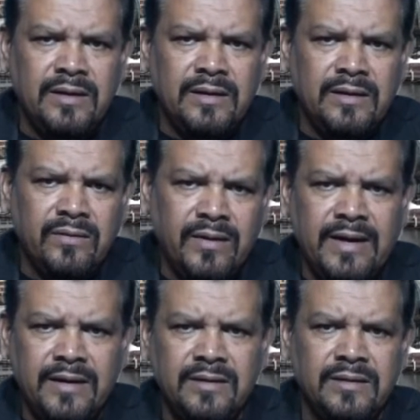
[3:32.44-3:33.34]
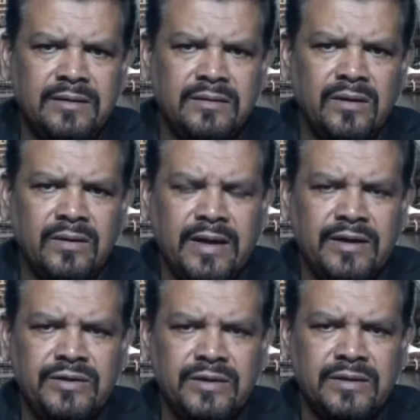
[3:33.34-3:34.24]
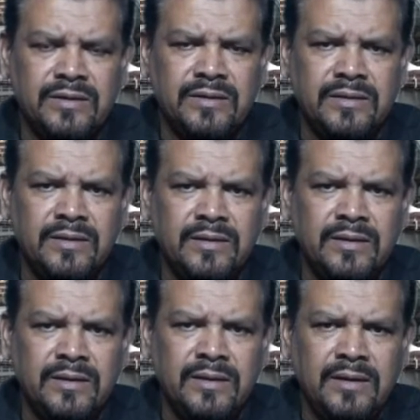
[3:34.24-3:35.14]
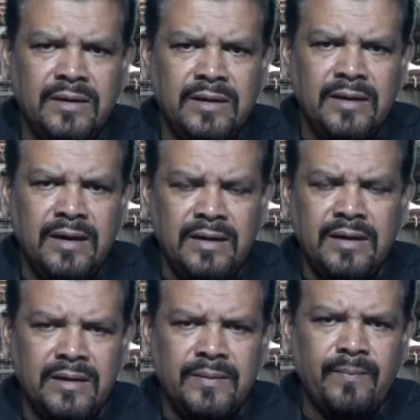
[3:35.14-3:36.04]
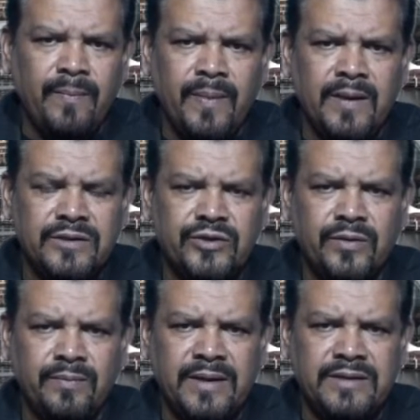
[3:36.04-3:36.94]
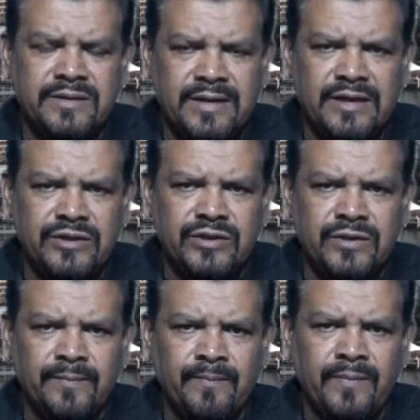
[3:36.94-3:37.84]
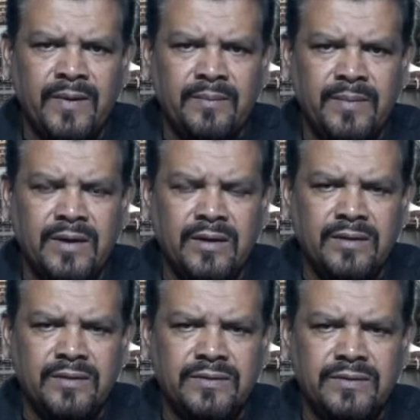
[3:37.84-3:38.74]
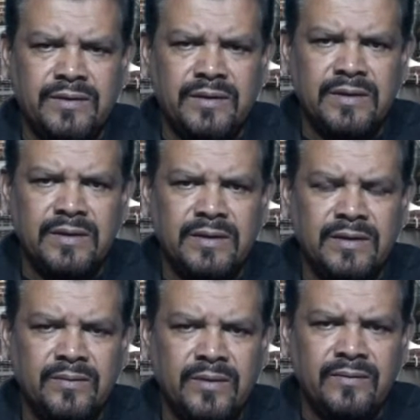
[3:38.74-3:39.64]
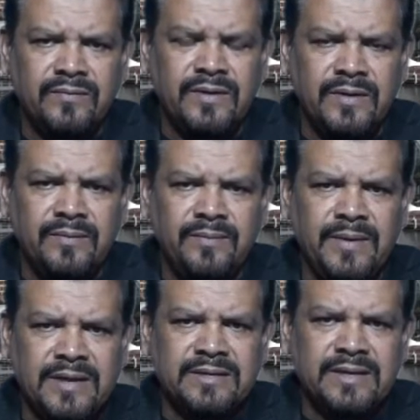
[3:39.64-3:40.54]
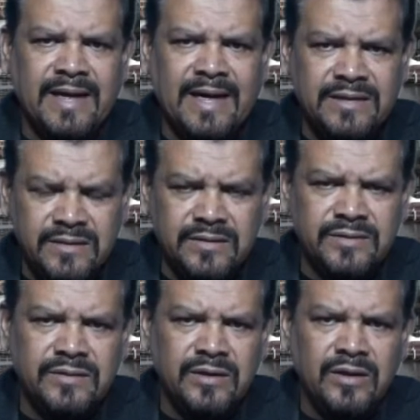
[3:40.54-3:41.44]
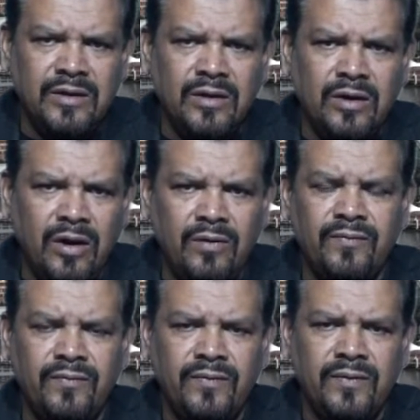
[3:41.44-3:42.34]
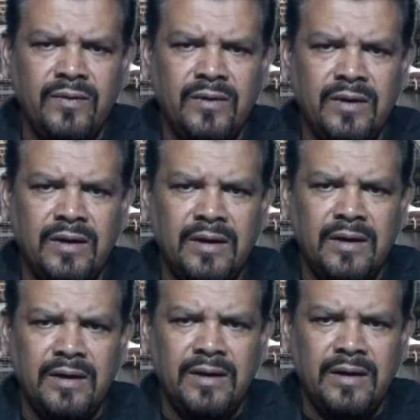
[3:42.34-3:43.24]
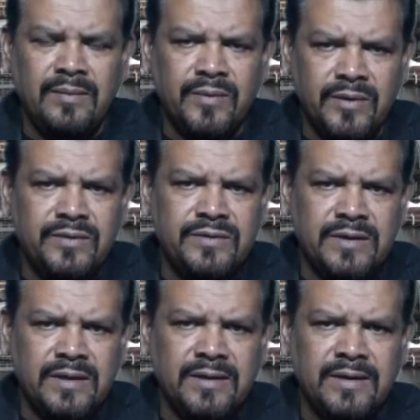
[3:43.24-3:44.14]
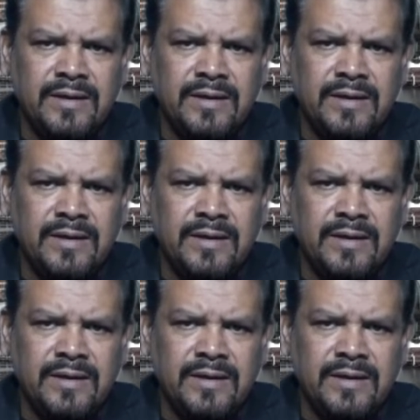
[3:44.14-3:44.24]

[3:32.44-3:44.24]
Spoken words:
ingrain the location in the screenplay stage, because one of the biggest hassles of a producer